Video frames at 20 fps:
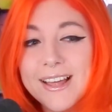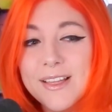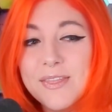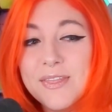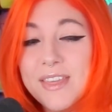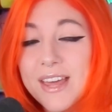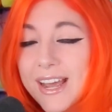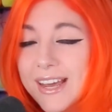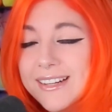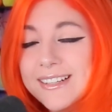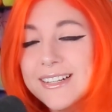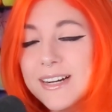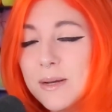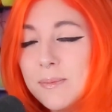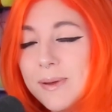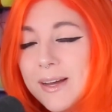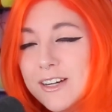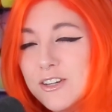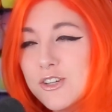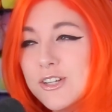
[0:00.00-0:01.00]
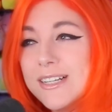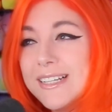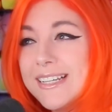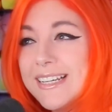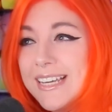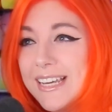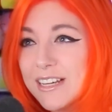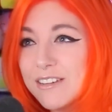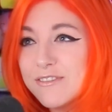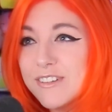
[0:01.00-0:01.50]
They ended up actually
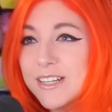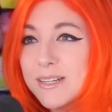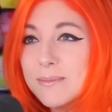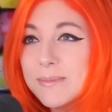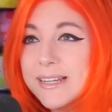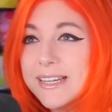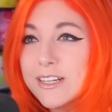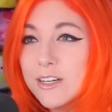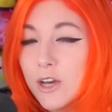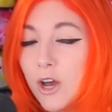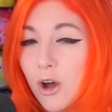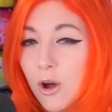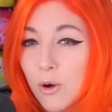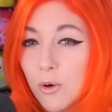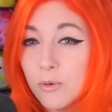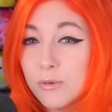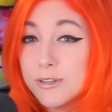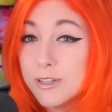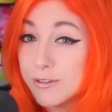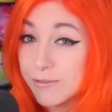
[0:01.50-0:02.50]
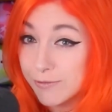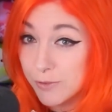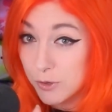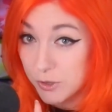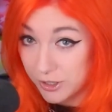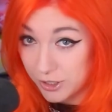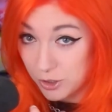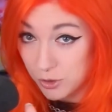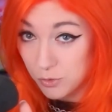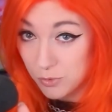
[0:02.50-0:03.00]
giving me codes for
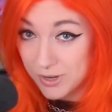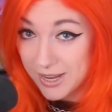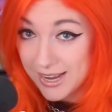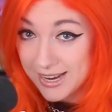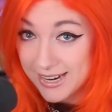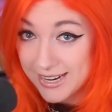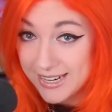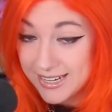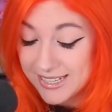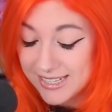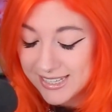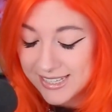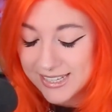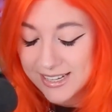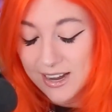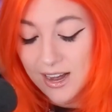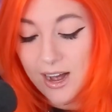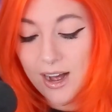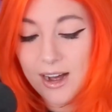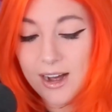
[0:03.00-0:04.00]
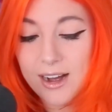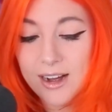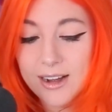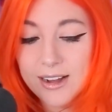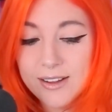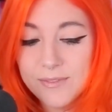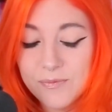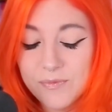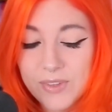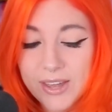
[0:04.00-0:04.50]
you guys.
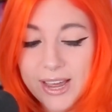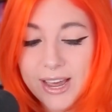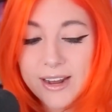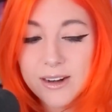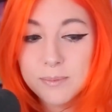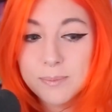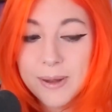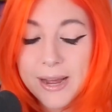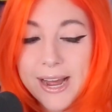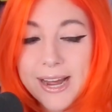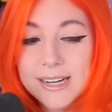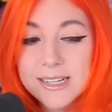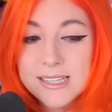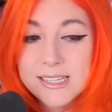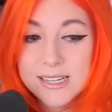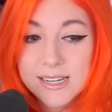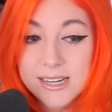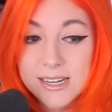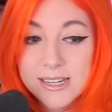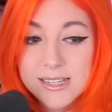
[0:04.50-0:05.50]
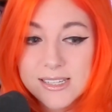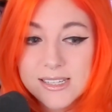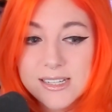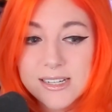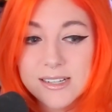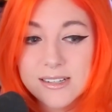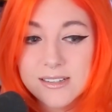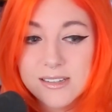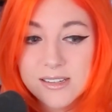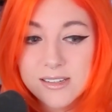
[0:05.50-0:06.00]
They had a PAX East
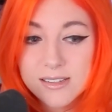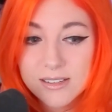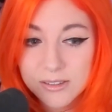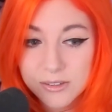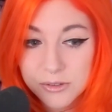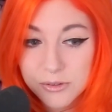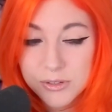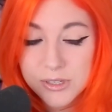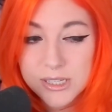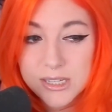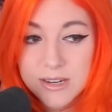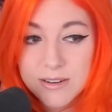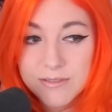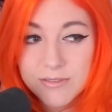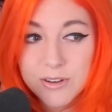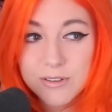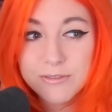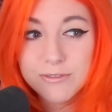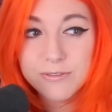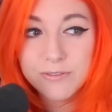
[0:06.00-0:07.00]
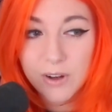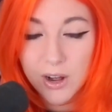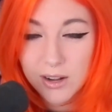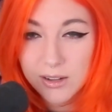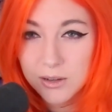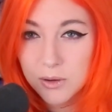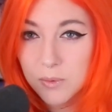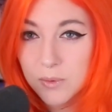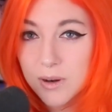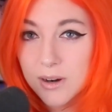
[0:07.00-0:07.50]
exclusive
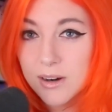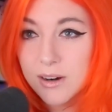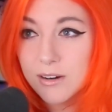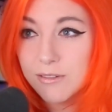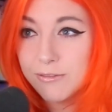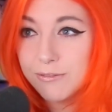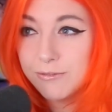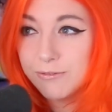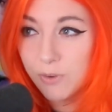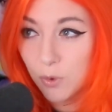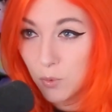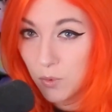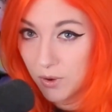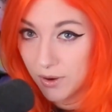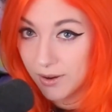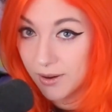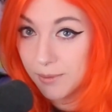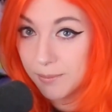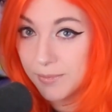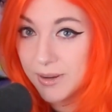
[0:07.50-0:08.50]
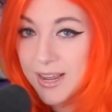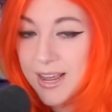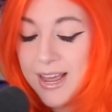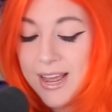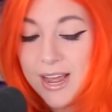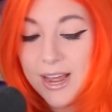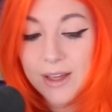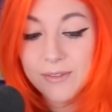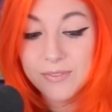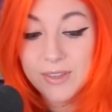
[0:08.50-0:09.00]
follower form
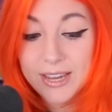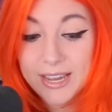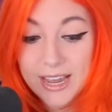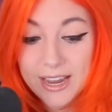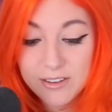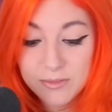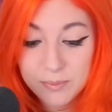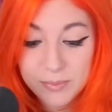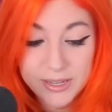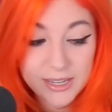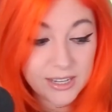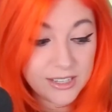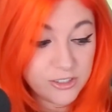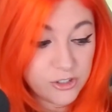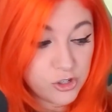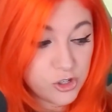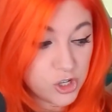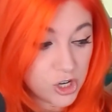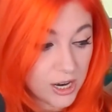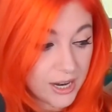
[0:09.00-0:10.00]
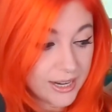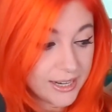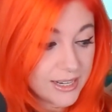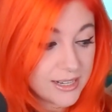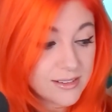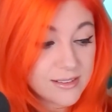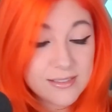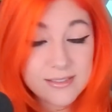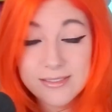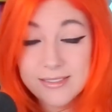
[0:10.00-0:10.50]
and they gave me a
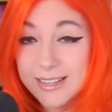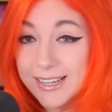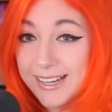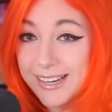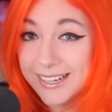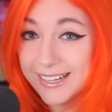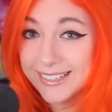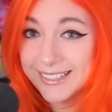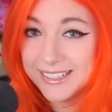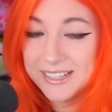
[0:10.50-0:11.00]
giant thing